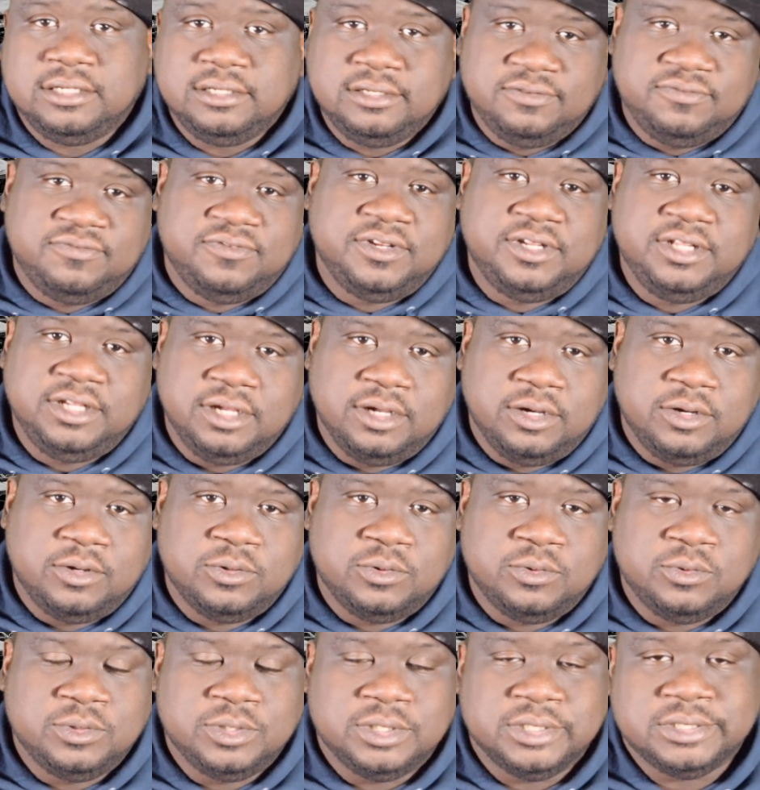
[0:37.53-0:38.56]
of this
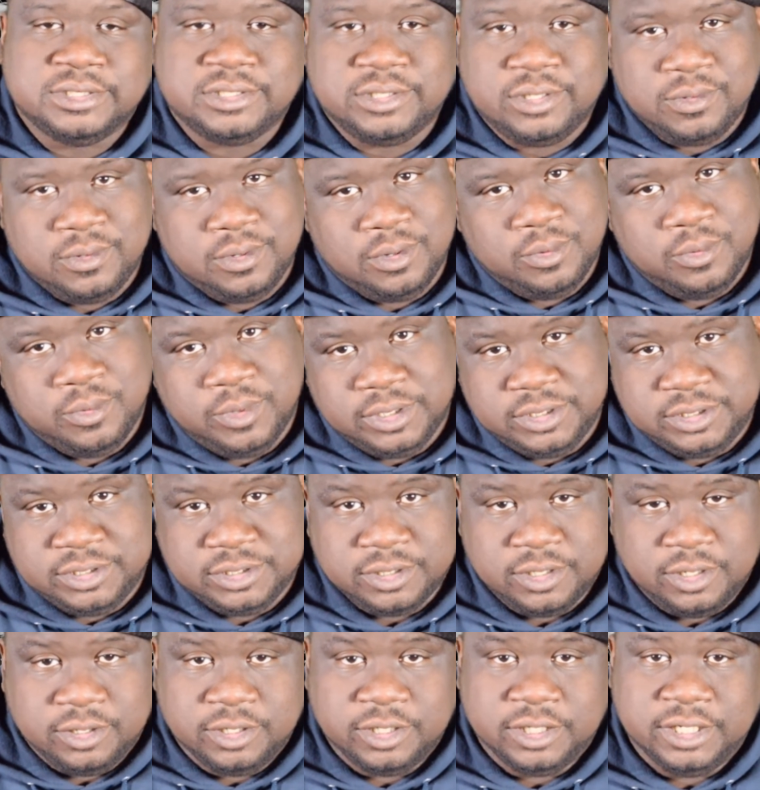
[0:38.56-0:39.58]
video is knowing what
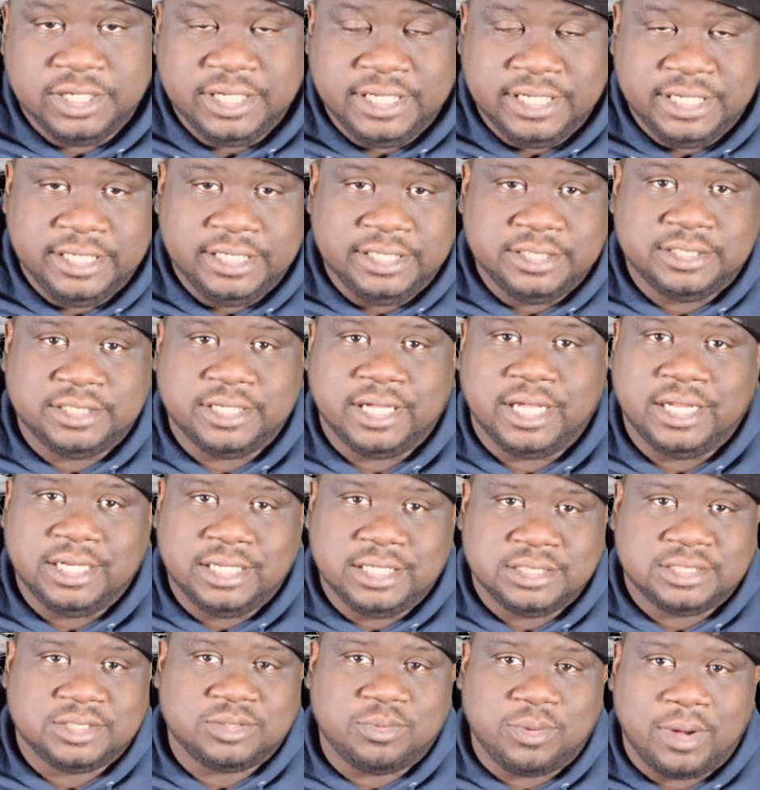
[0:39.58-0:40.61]
you're gonna need to
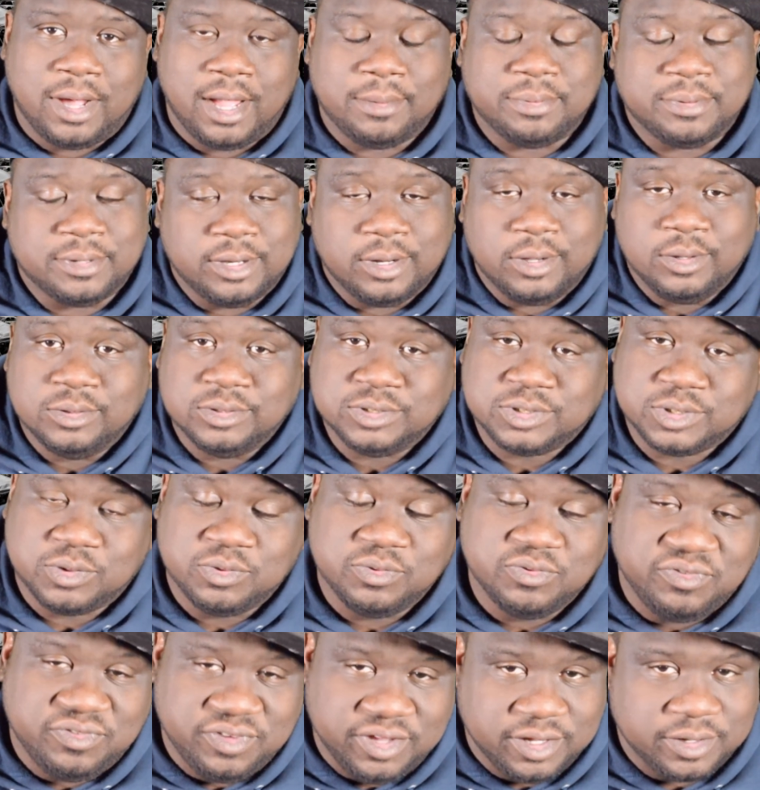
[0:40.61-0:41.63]
LS swap an old
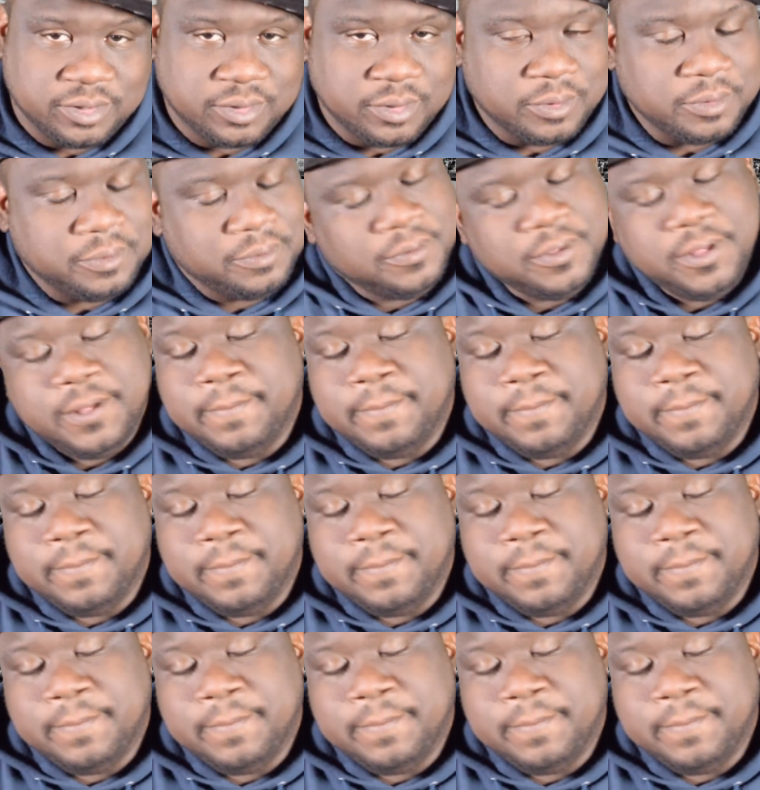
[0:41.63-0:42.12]
school vehicle.